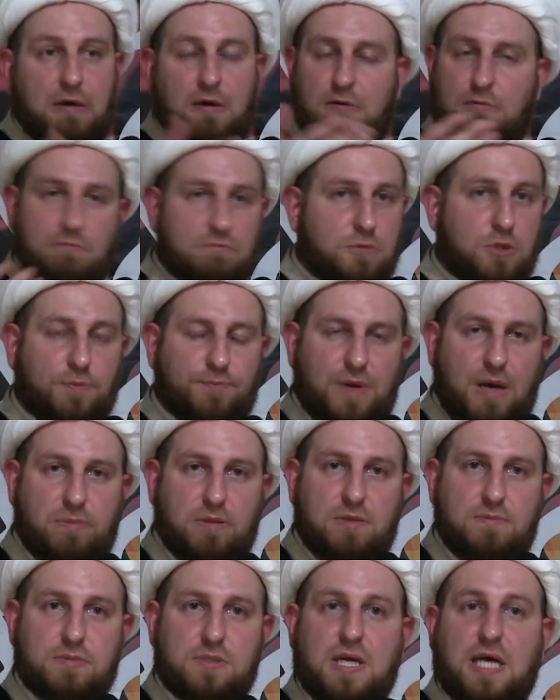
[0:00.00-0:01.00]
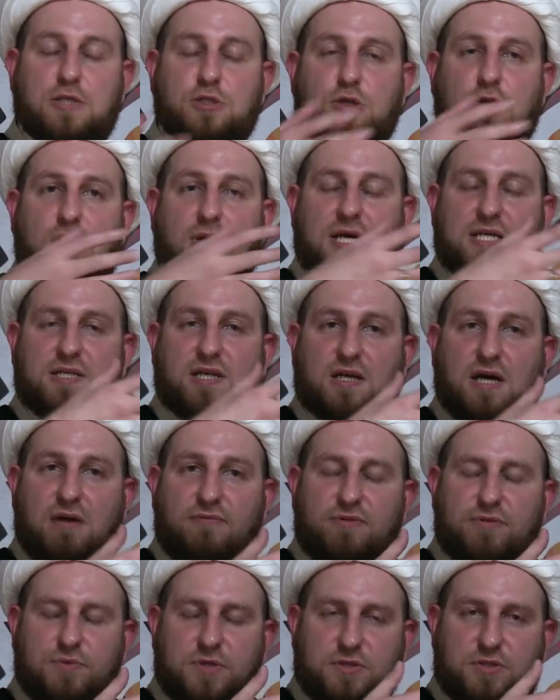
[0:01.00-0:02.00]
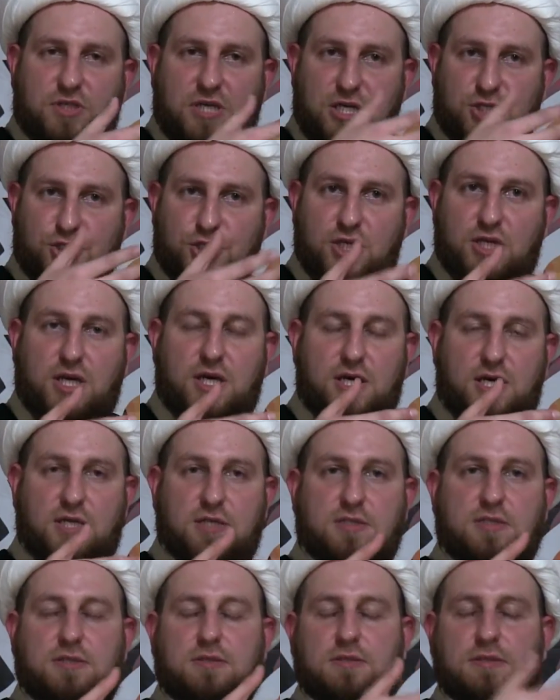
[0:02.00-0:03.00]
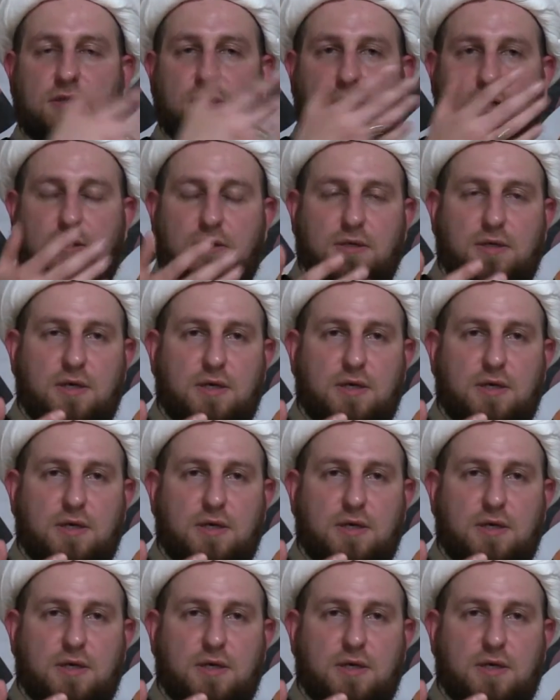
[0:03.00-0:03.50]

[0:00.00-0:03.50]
No problems. As long as the conversation is, you know,